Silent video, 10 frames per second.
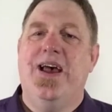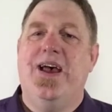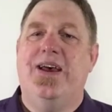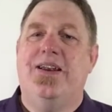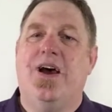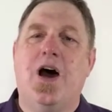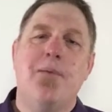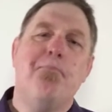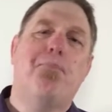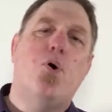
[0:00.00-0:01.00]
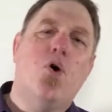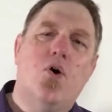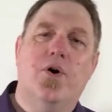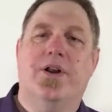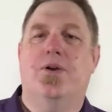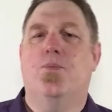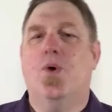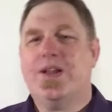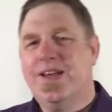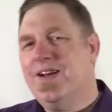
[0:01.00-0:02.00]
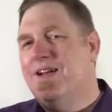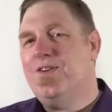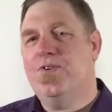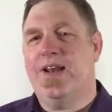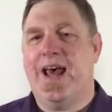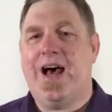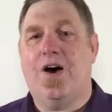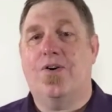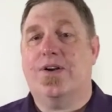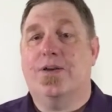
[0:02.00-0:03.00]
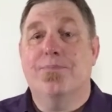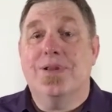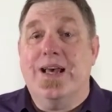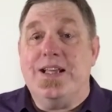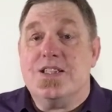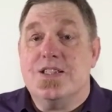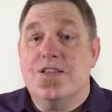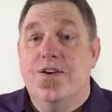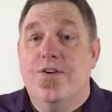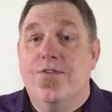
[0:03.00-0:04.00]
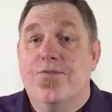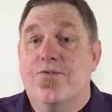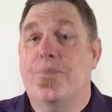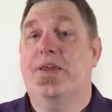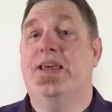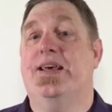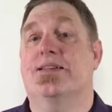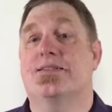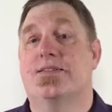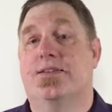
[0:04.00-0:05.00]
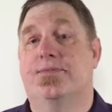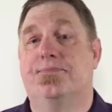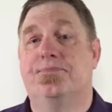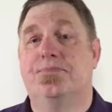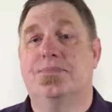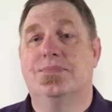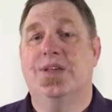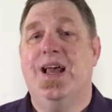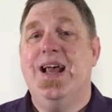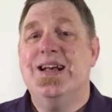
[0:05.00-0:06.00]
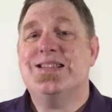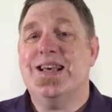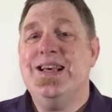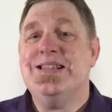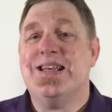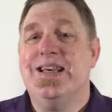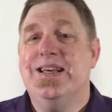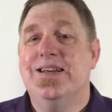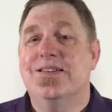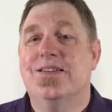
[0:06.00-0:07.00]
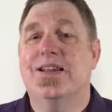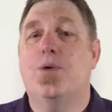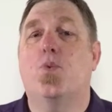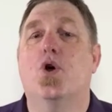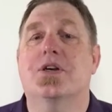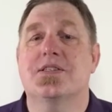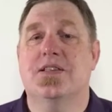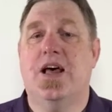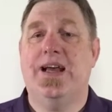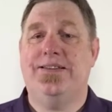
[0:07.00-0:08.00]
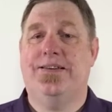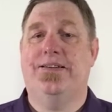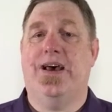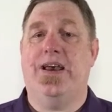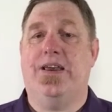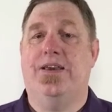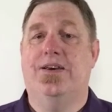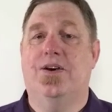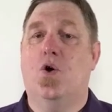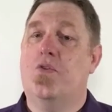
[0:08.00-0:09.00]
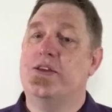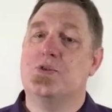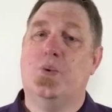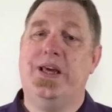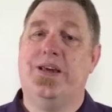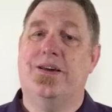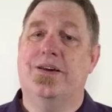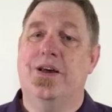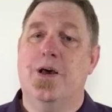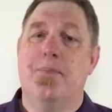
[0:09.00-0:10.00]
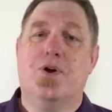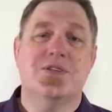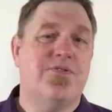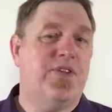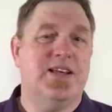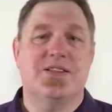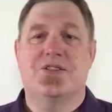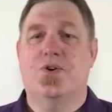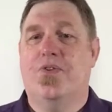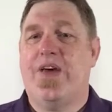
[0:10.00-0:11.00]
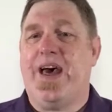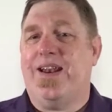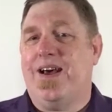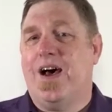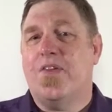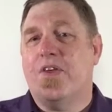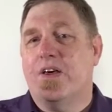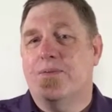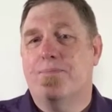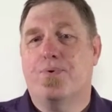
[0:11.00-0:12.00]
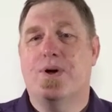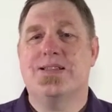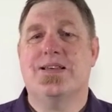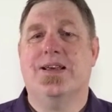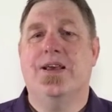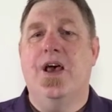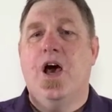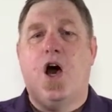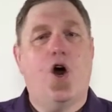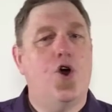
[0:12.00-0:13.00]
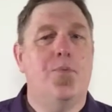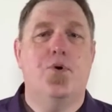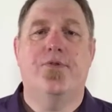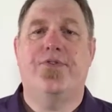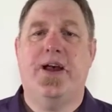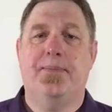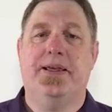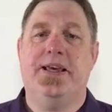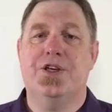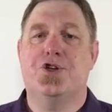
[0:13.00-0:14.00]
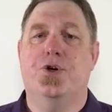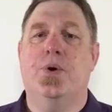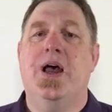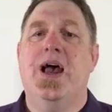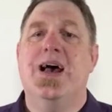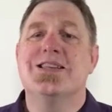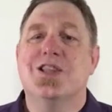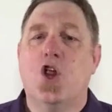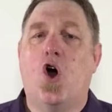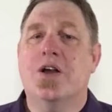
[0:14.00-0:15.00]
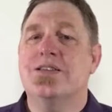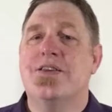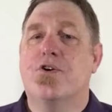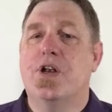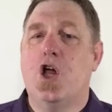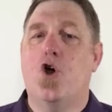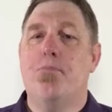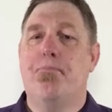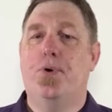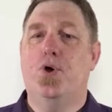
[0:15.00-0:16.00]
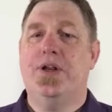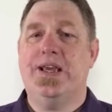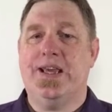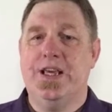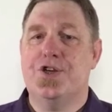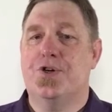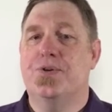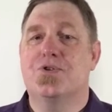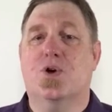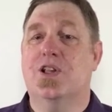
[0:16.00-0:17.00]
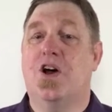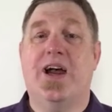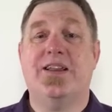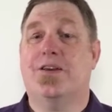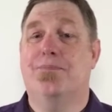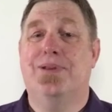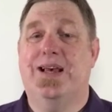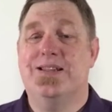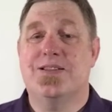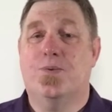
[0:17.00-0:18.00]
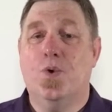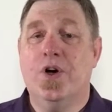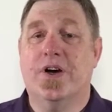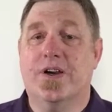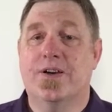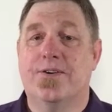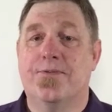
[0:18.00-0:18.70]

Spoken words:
and "I'm bored and what can I do now?" complaints from the kids. It's easy to let work slide today or this week because of this or that other pressing home or family issue, as long as there are no burning issues or client complaints at work.